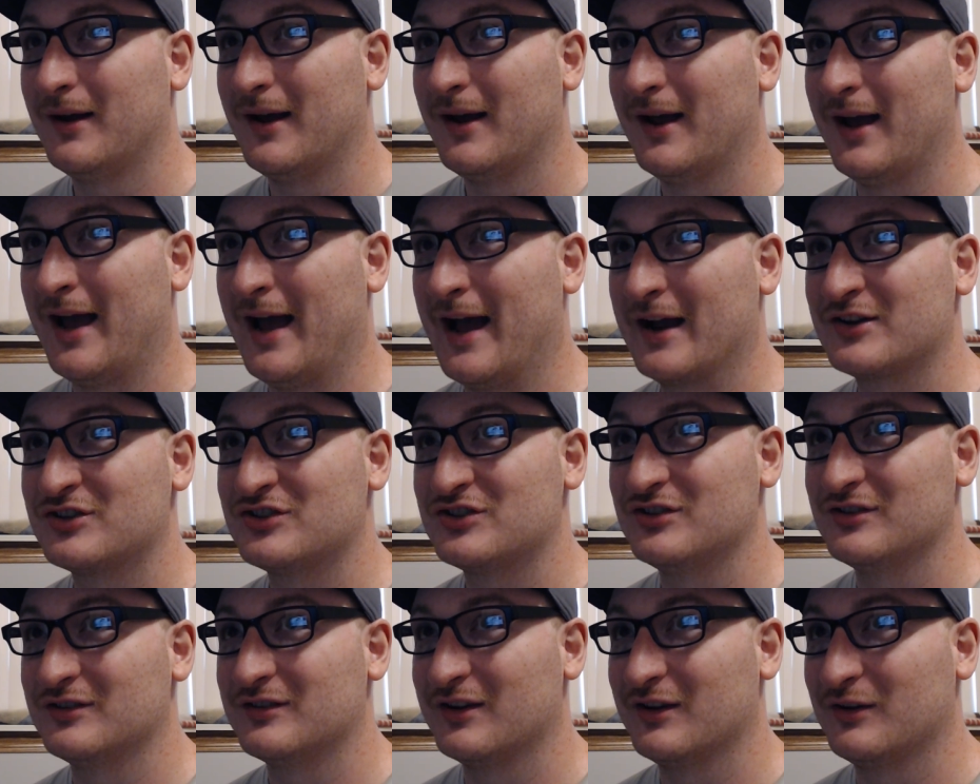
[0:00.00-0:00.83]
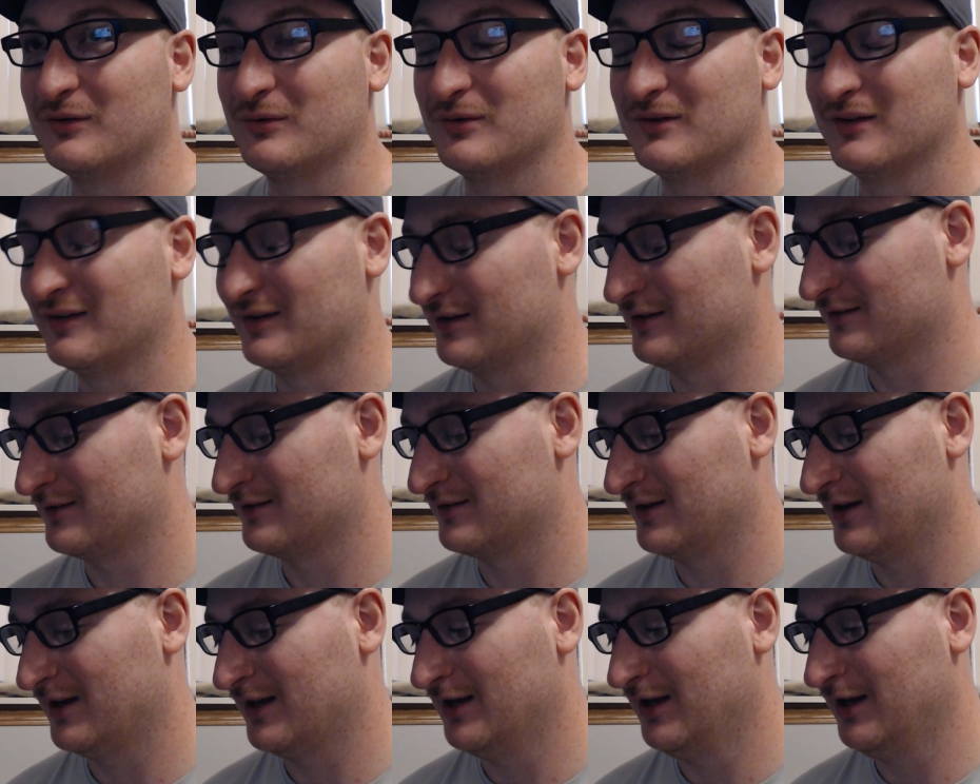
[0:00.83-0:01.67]
action sequences.
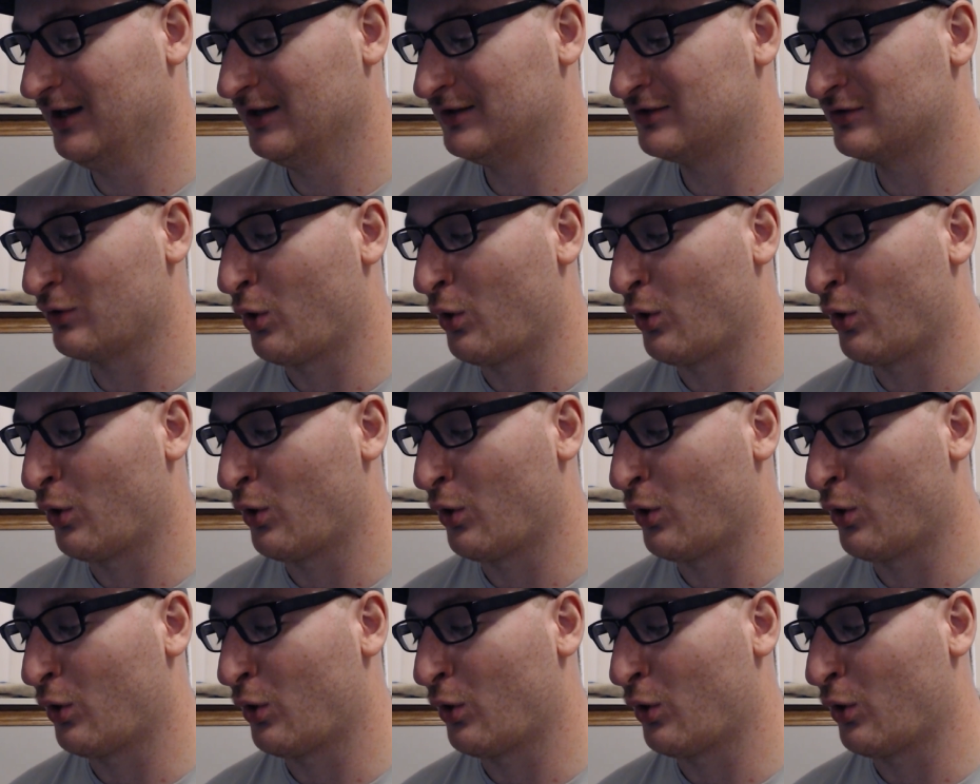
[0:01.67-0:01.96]
It's